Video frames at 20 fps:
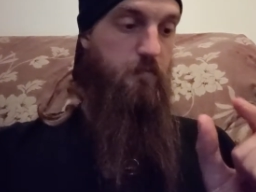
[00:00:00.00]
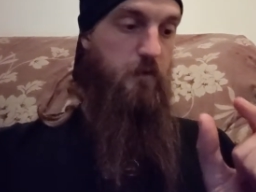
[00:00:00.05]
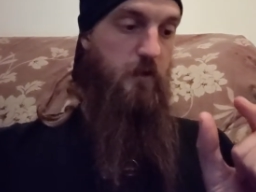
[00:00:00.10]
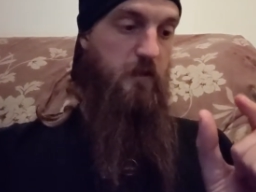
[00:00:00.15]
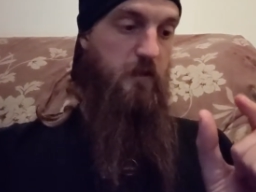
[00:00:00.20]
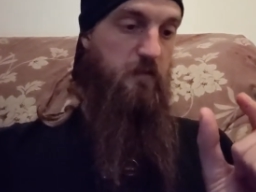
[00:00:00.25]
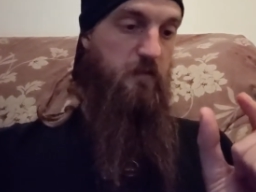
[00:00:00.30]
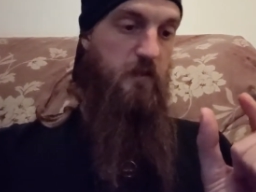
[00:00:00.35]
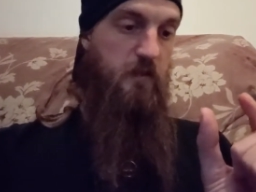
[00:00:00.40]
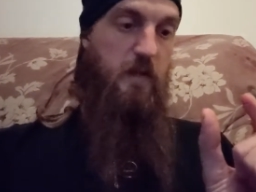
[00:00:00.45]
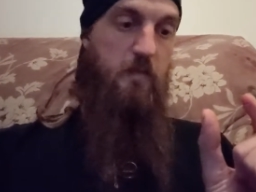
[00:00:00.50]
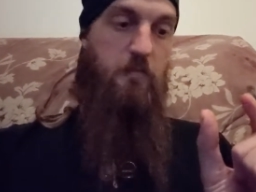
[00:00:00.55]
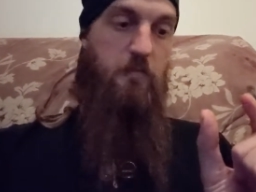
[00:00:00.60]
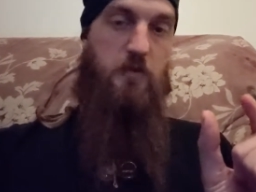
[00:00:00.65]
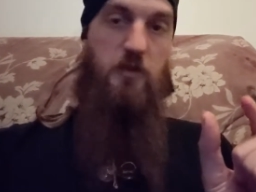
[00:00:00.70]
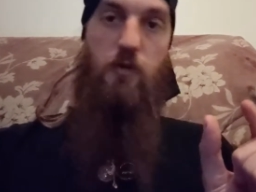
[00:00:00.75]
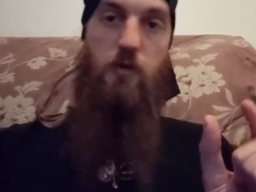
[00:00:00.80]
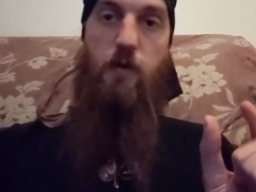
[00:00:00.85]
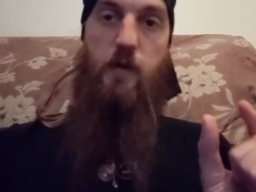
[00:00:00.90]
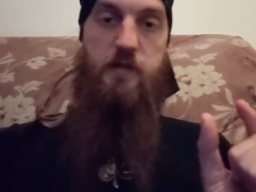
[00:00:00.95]
like little M
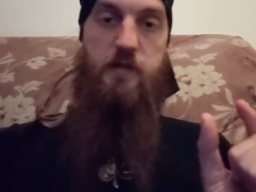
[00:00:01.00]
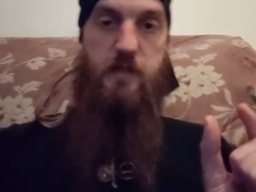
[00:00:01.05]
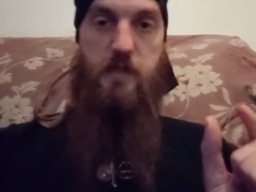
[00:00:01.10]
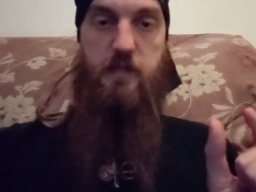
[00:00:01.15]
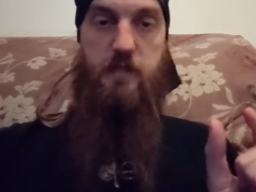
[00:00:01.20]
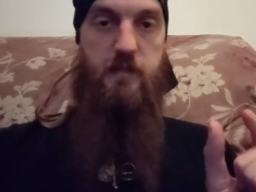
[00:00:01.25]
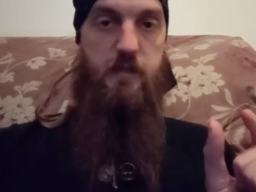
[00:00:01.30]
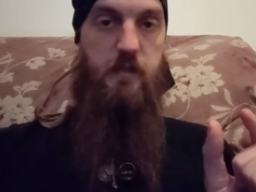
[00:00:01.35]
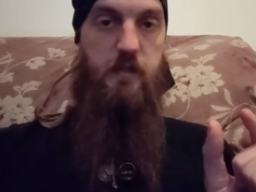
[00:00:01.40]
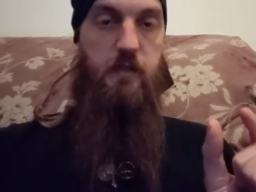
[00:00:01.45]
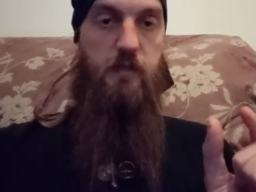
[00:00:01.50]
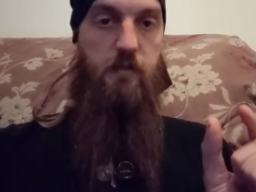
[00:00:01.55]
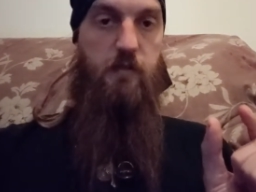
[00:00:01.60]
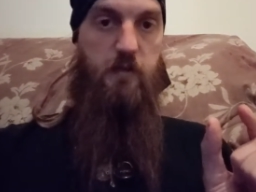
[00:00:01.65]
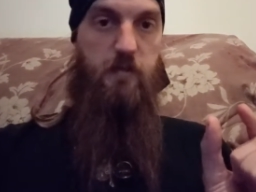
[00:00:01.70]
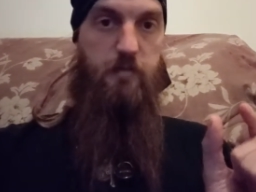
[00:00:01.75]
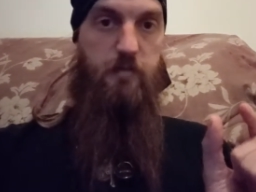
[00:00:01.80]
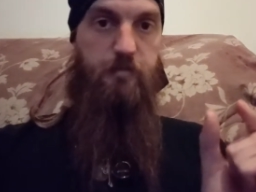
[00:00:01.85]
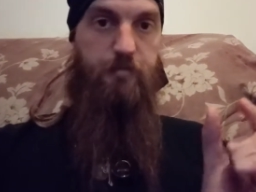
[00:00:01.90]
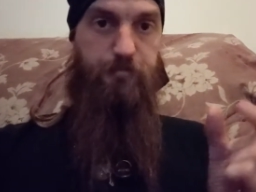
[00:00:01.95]
two S S D,
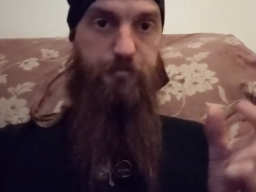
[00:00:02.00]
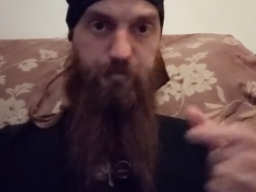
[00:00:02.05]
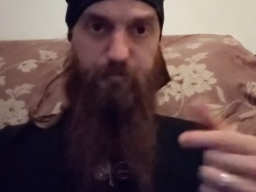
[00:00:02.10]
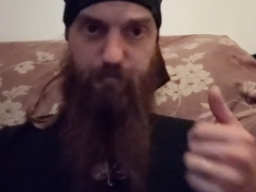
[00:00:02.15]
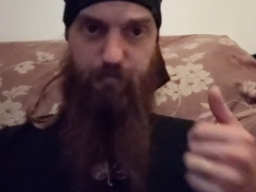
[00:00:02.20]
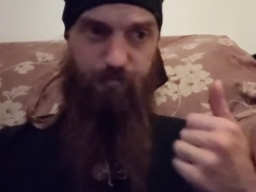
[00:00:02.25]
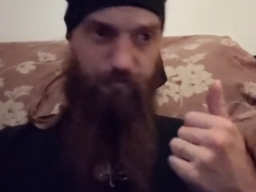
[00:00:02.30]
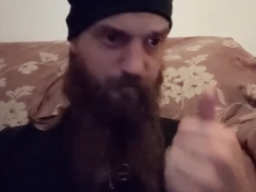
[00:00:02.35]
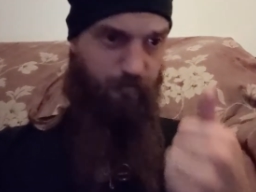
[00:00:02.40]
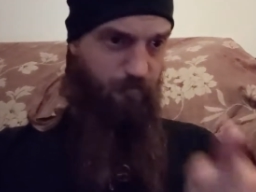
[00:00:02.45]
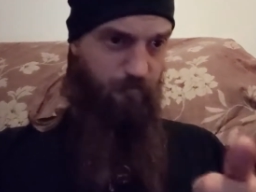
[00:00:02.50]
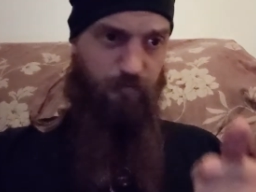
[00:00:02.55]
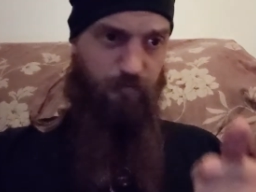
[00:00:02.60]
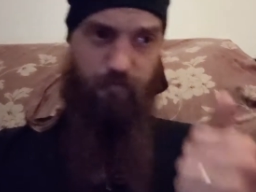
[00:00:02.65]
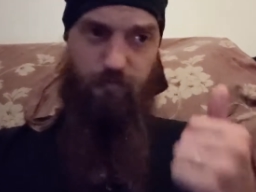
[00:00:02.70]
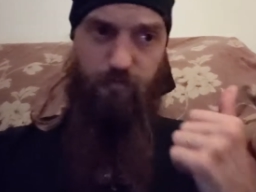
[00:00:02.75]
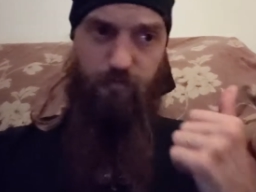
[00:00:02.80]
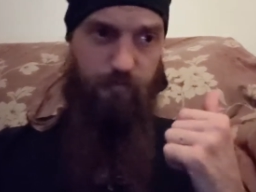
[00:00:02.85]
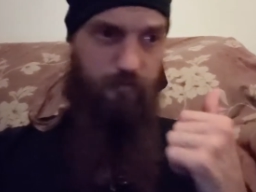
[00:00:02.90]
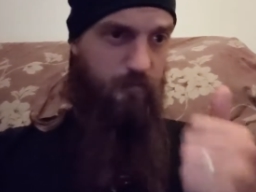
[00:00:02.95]
like a
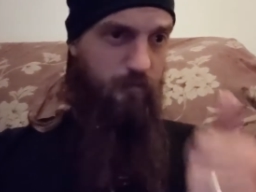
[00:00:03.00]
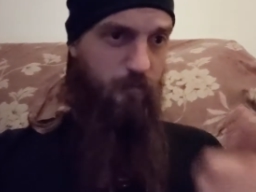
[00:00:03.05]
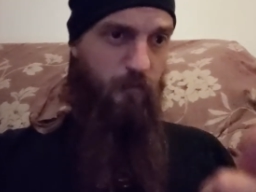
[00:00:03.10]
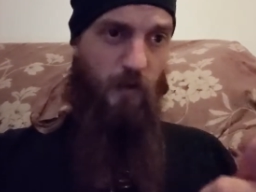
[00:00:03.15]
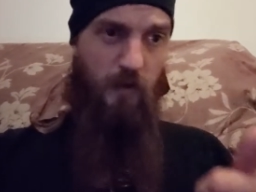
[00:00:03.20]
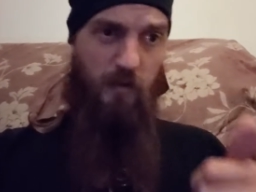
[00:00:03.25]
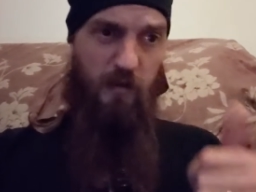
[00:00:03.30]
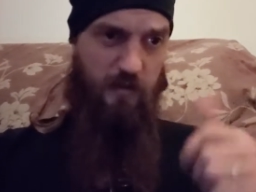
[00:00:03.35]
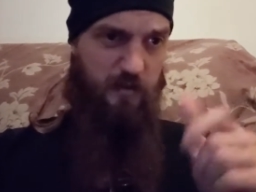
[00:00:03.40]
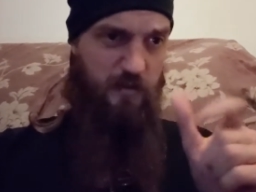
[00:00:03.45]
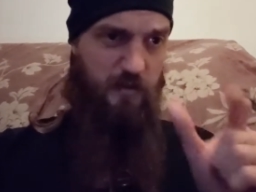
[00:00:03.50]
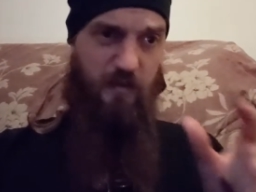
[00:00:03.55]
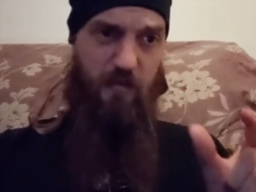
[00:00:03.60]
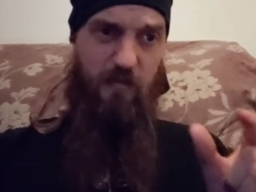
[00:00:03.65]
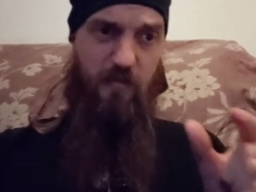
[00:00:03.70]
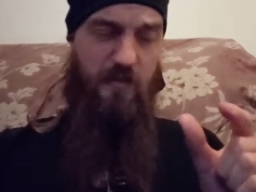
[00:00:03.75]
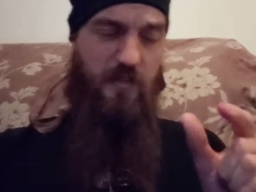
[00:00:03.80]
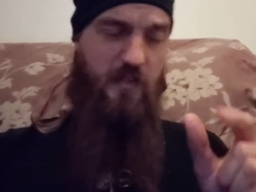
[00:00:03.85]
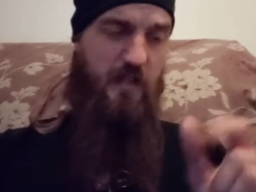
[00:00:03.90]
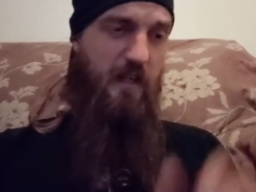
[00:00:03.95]
like just a
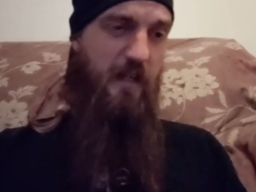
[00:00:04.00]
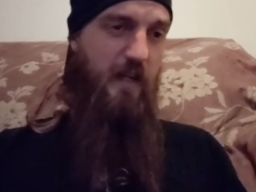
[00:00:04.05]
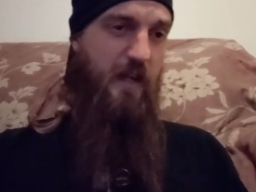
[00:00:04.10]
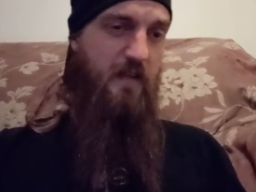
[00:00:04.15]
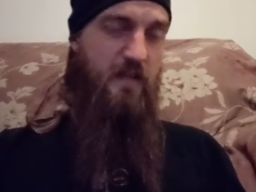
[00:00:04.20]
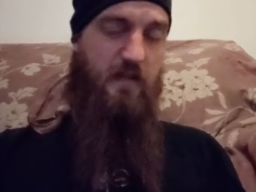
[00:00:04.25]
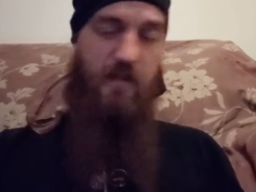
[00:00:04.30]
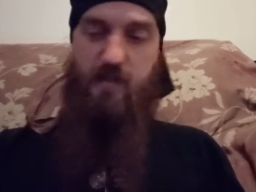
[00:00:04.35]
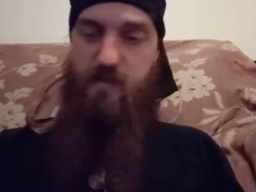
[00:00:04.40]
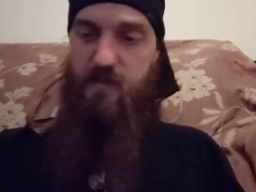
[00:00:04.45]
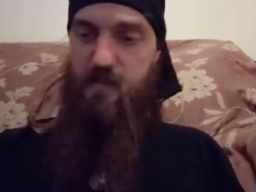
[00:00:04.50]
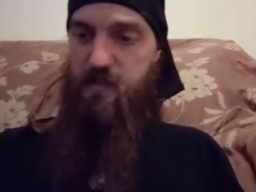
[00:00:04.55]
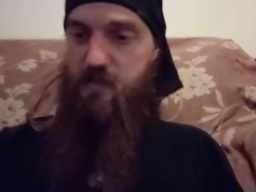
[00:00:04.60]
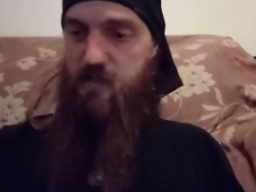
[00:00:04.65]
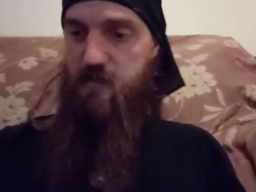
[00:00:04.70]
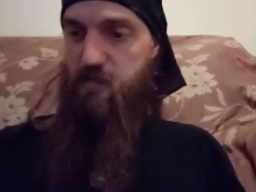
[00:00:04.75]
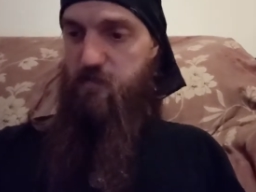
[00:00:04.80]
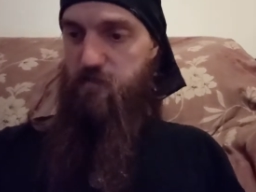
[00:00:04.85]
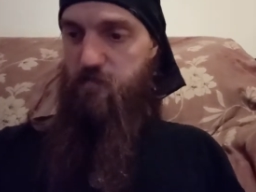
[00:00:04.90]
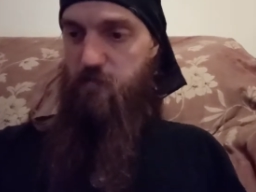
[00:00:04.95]
little stick S S D